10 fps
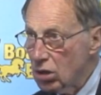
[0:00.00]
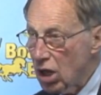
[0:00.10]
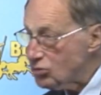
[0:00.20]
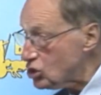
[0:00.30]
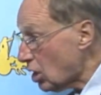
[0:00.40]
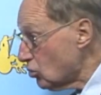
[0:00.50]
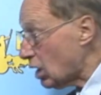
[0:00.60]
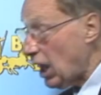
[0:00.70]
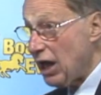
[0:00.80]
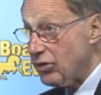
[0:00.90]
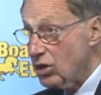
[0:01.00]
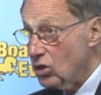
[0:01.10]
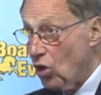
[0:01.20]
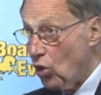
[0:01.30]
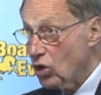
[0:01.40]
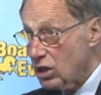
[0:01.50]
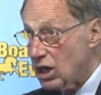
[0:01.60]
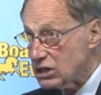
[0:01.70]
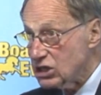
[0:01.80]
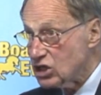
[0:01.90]
I'm so glad that you're
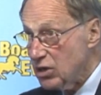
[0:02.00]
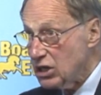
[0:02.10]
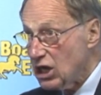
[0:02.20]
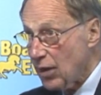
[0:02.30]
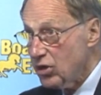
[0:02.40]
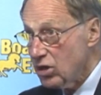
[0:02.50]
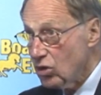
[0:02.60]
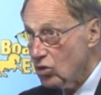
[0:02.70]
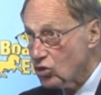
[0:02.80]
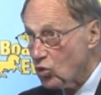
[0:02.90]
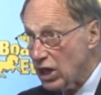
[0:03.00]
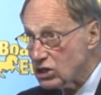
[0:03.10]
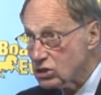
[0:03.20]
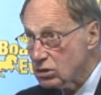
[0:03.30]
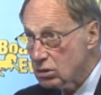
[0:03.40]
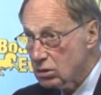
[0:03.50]
organising this meeting up here in the Northwest.